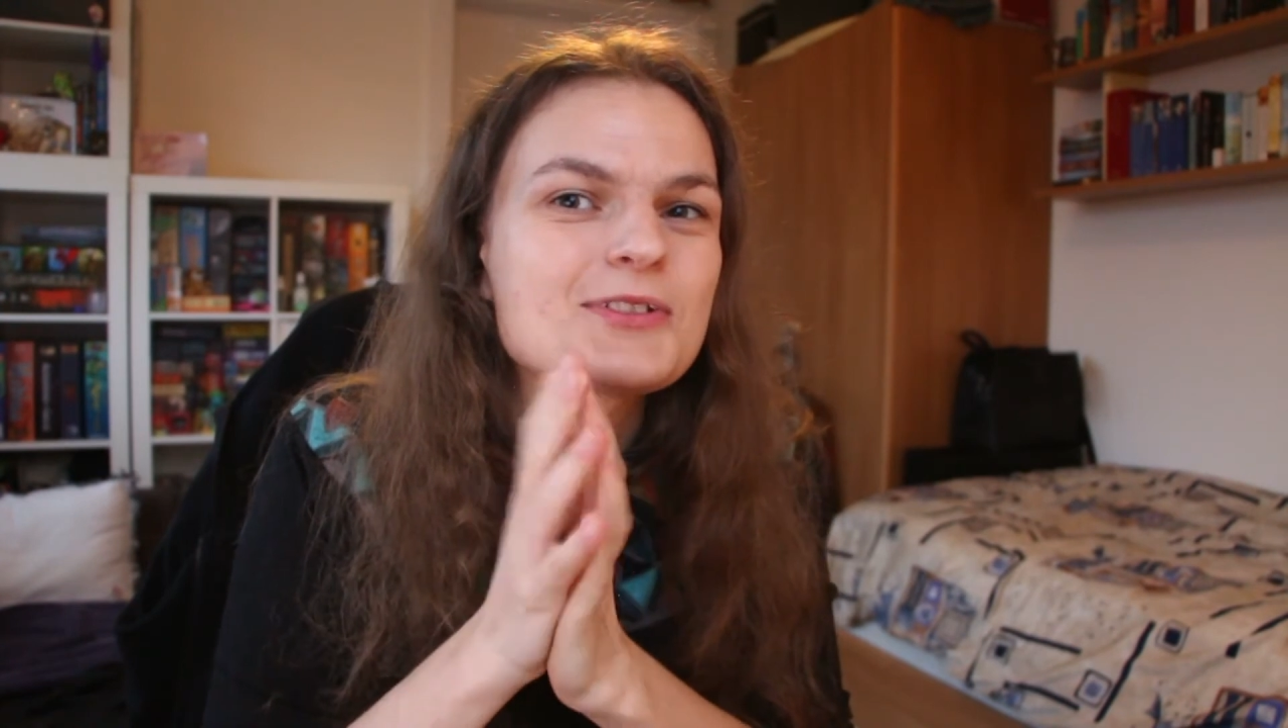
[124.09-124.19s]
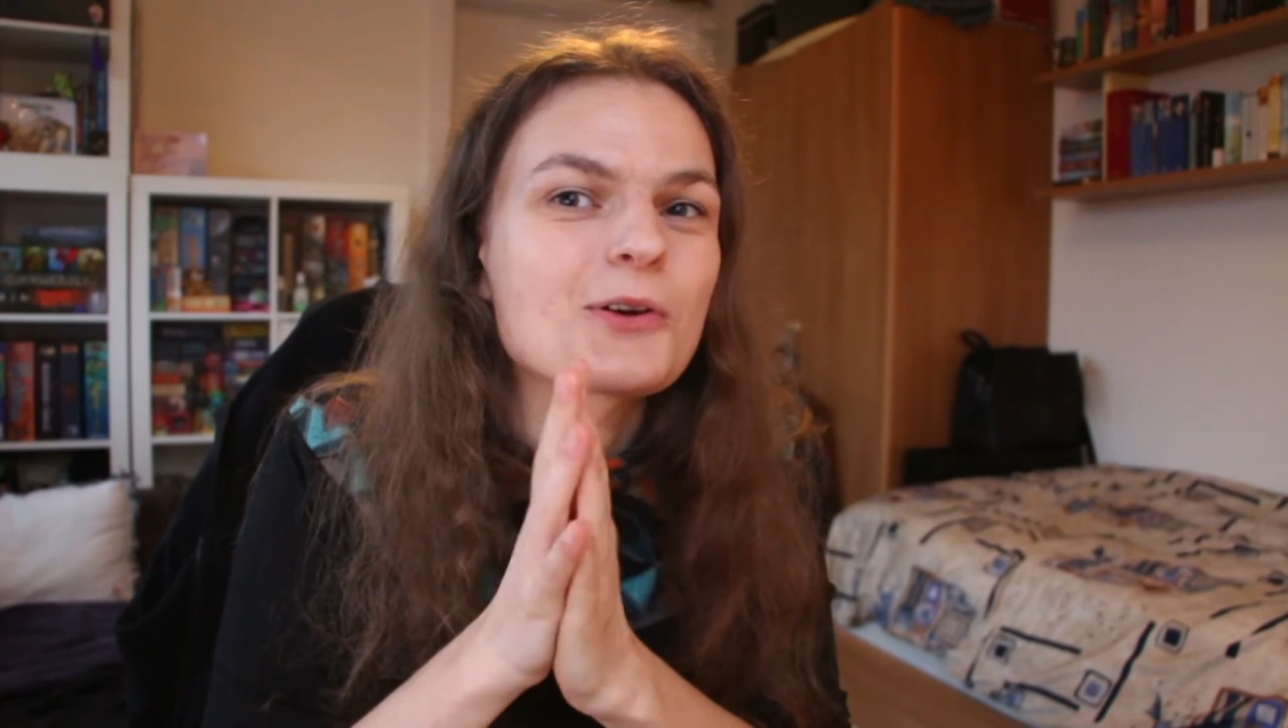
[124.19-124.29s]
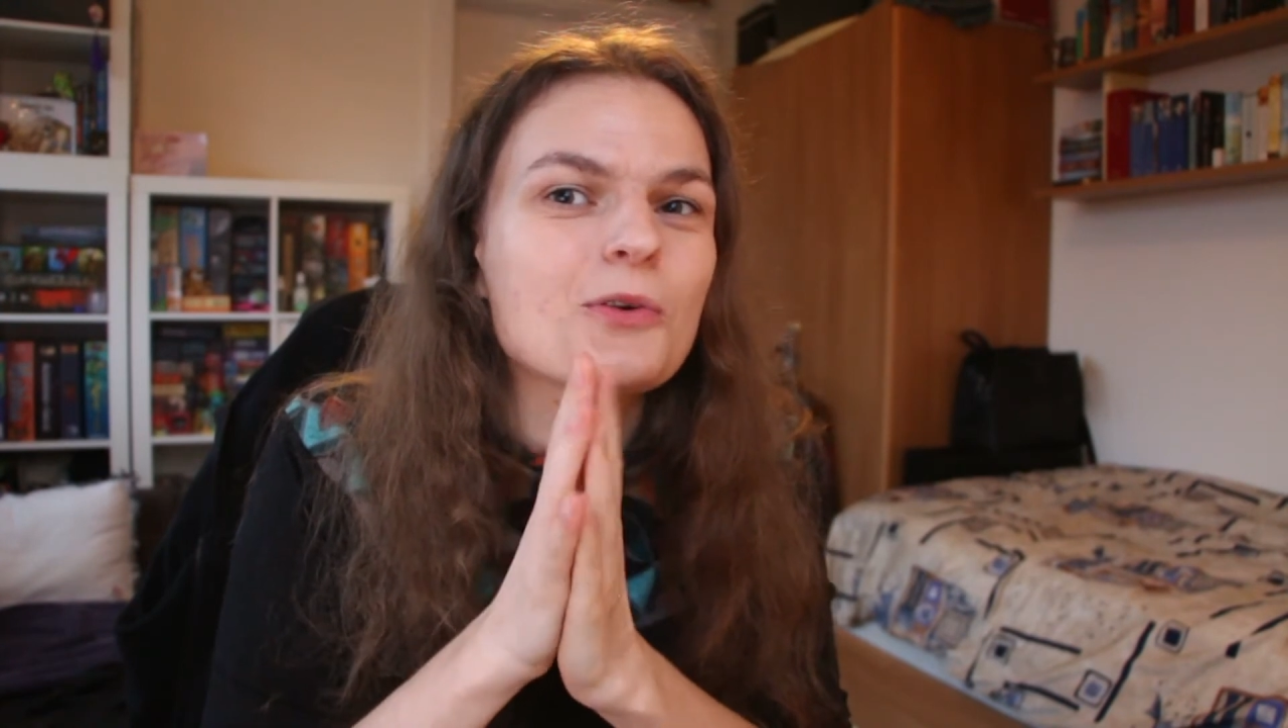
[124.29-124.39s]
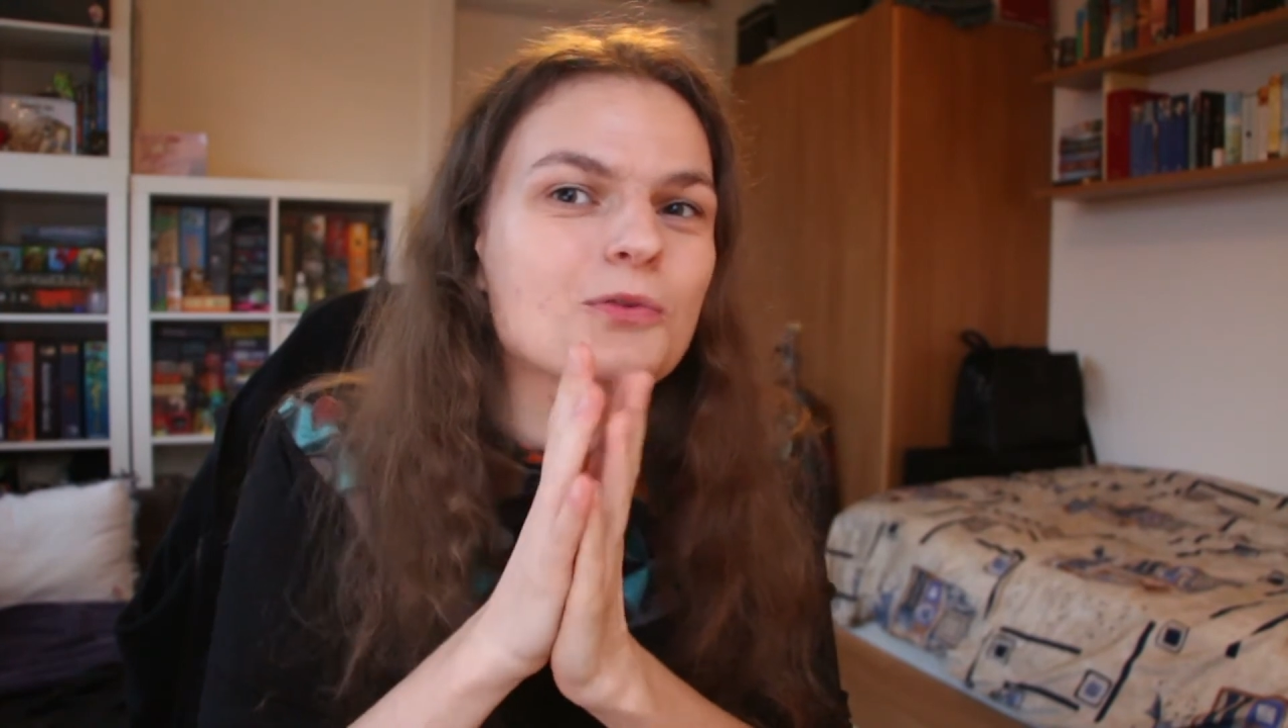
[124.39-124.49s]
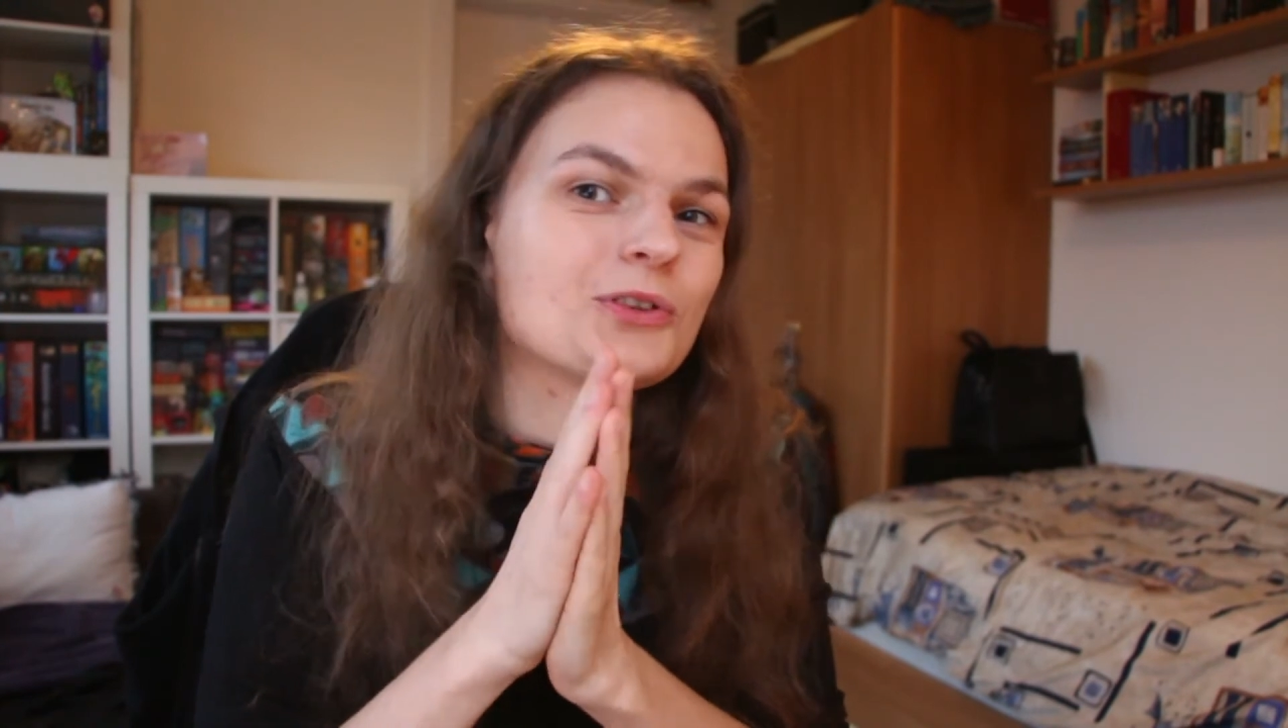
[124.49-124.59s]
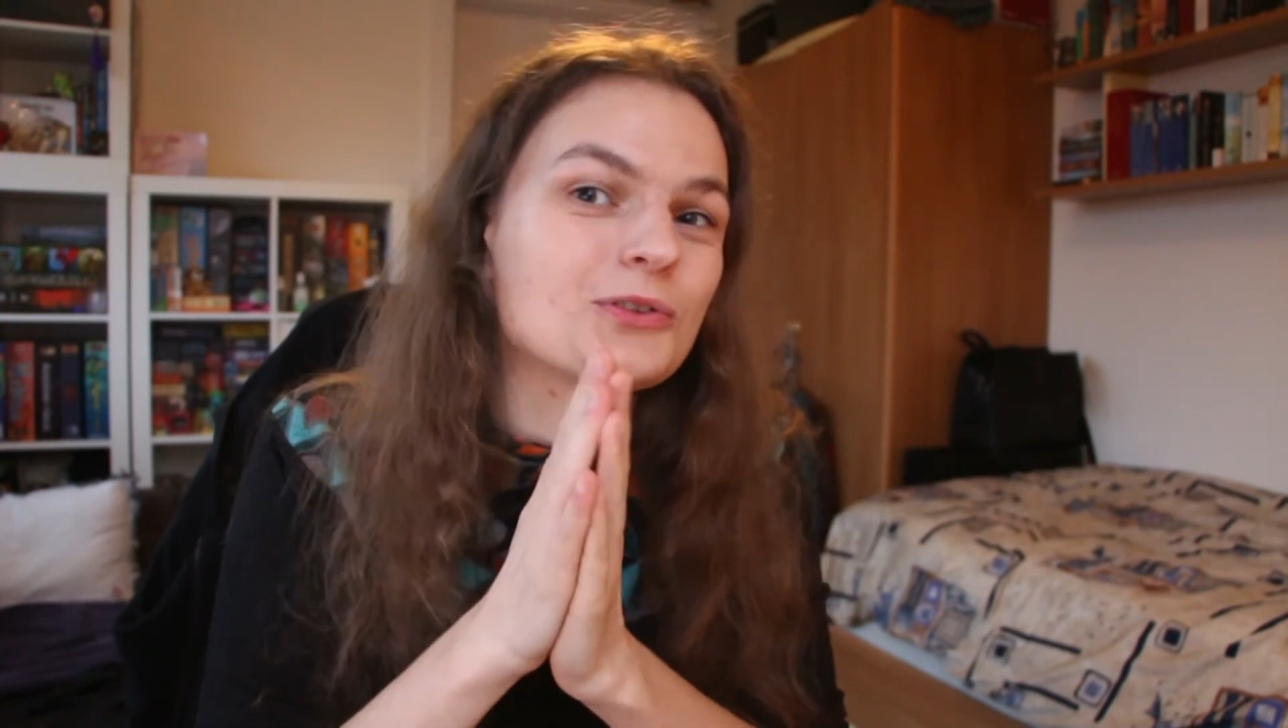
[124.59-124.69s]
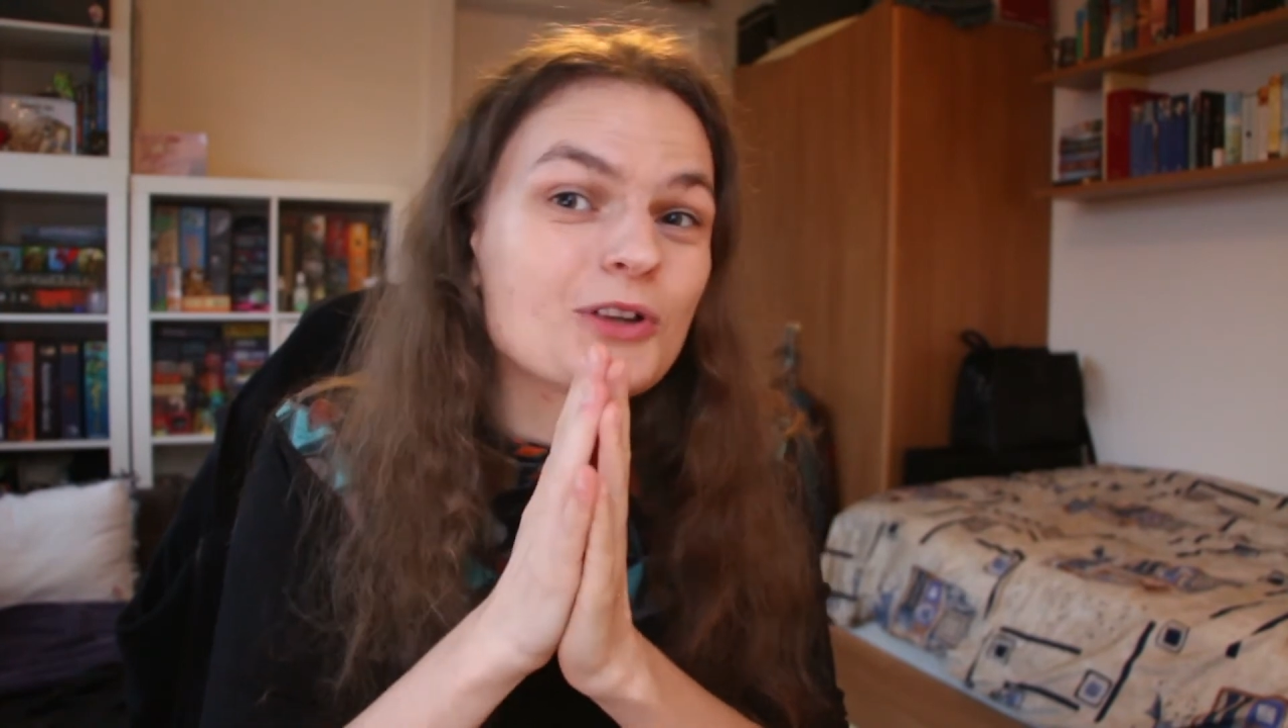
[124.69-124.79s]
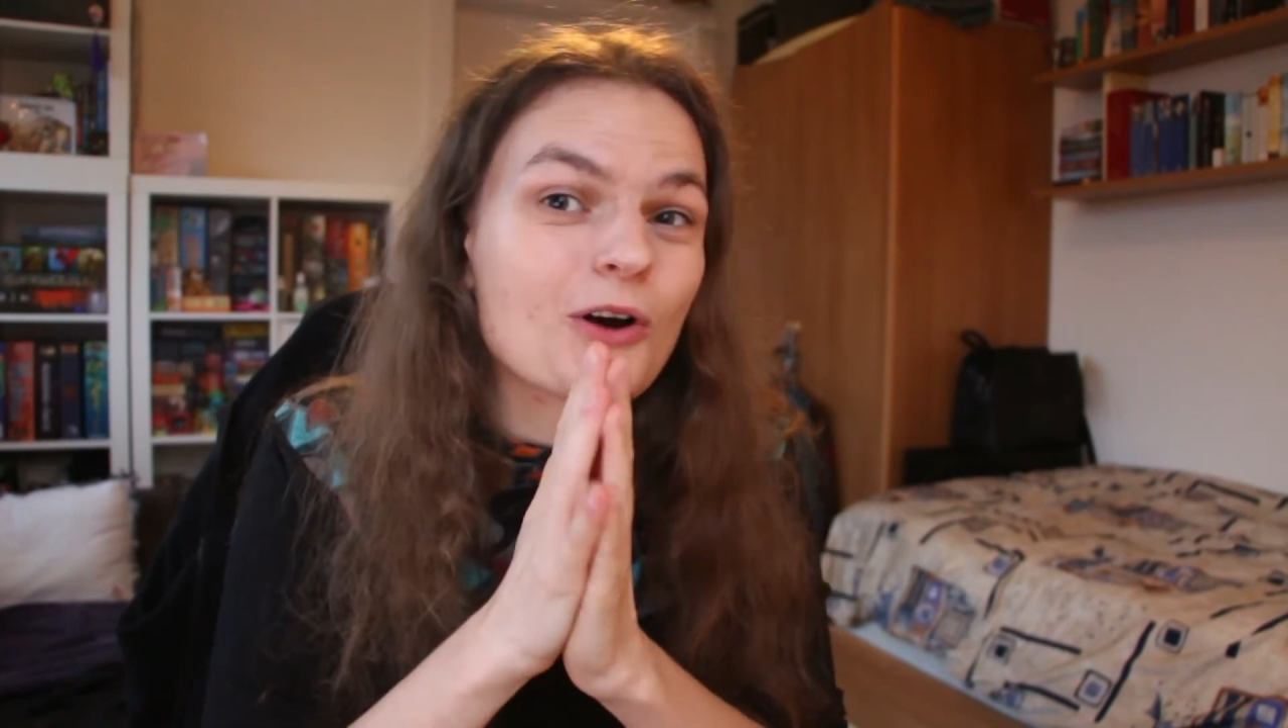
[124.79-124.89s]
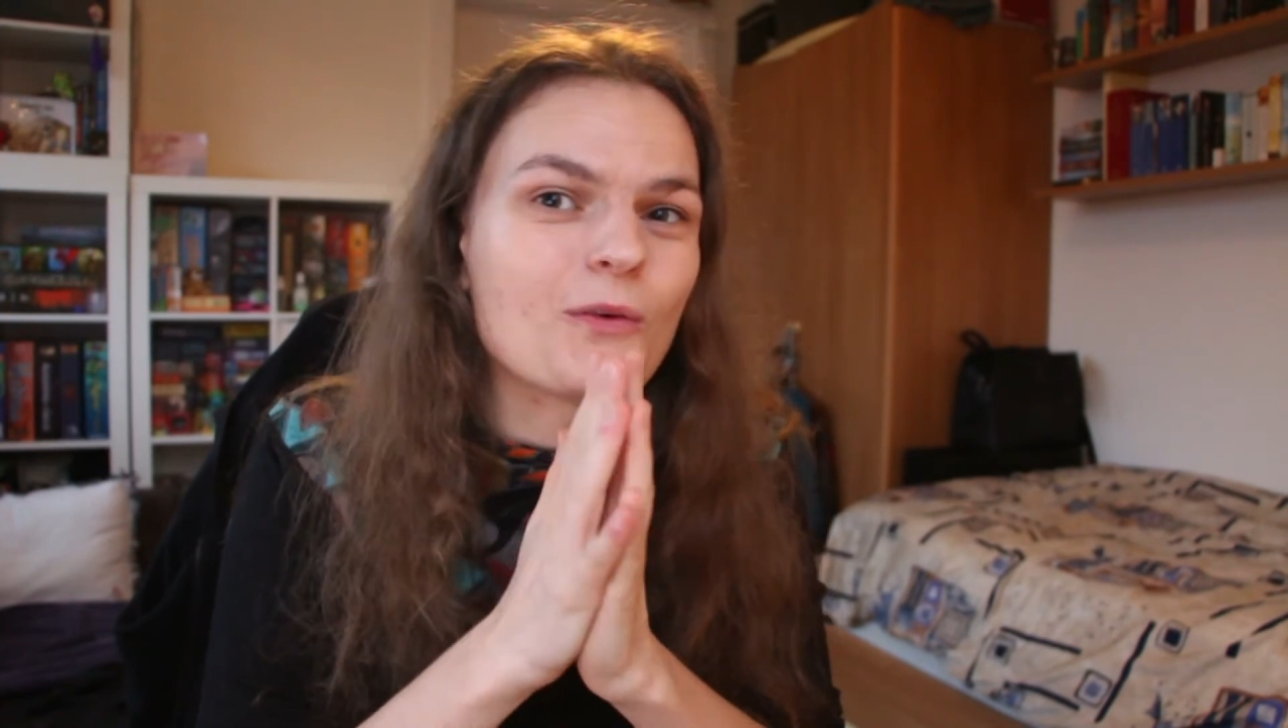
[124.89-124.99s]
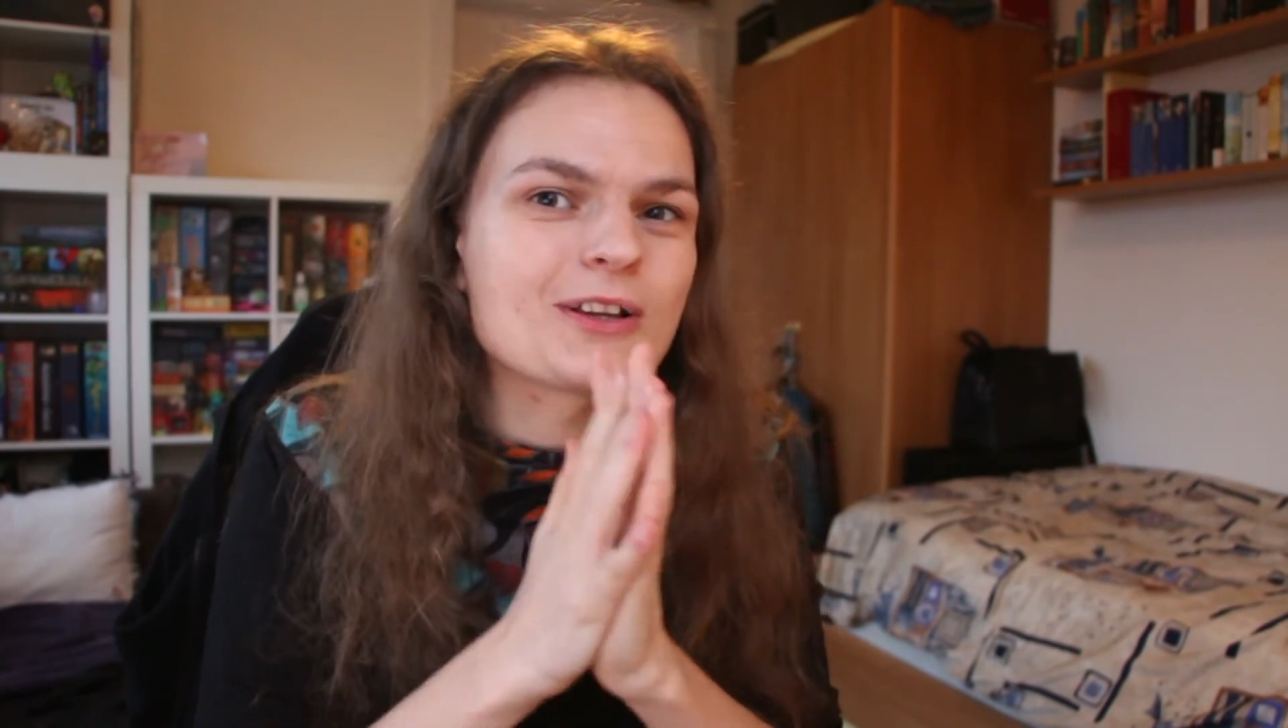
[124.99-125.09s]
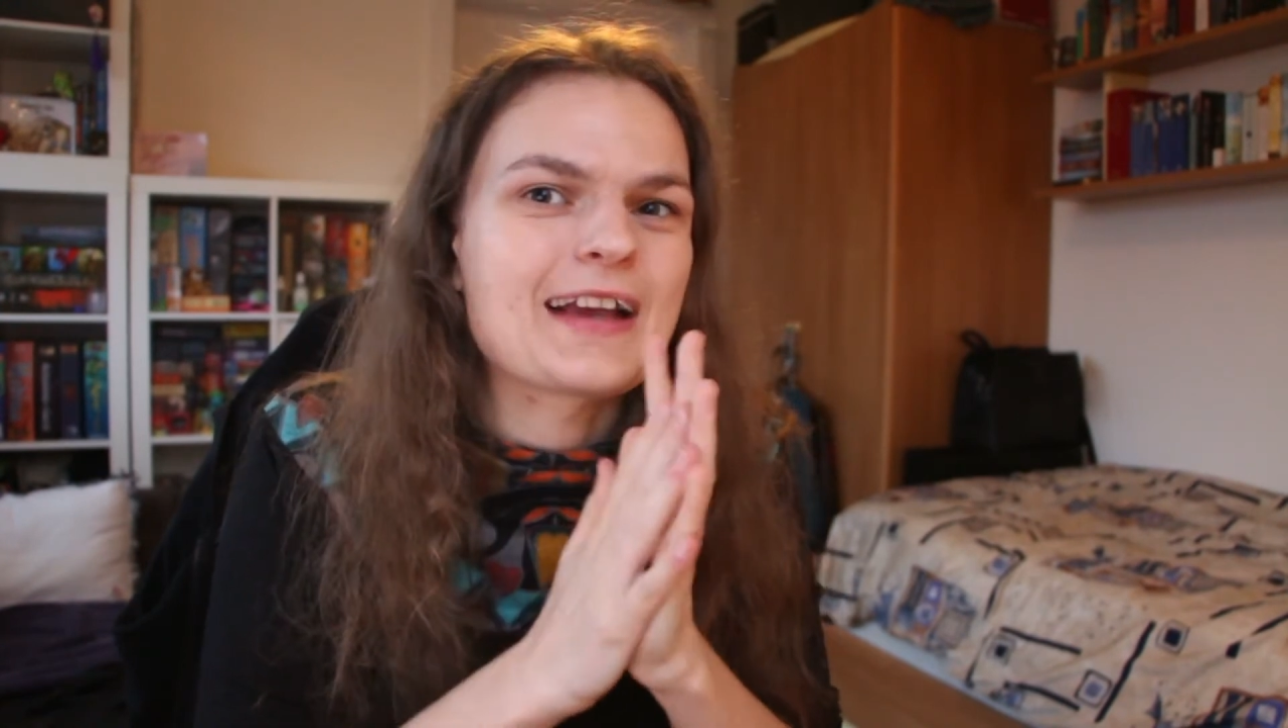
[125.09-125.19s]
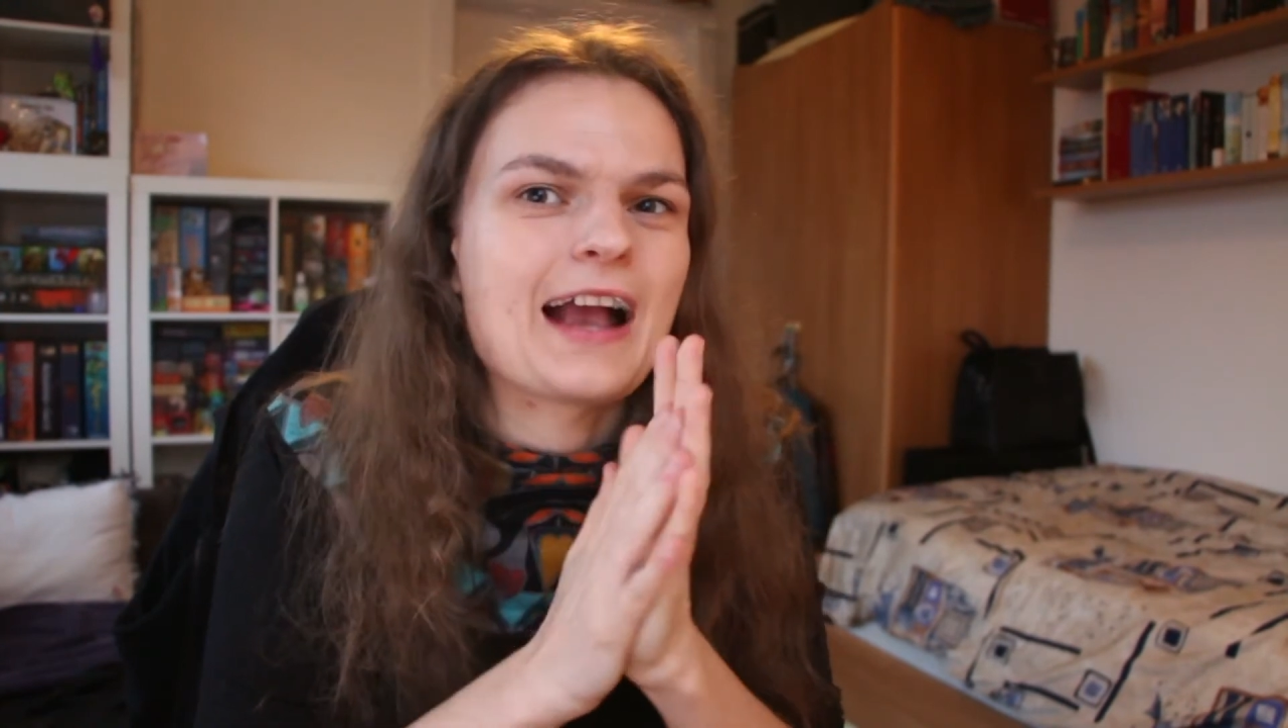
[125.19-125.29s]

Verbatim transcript: so you know what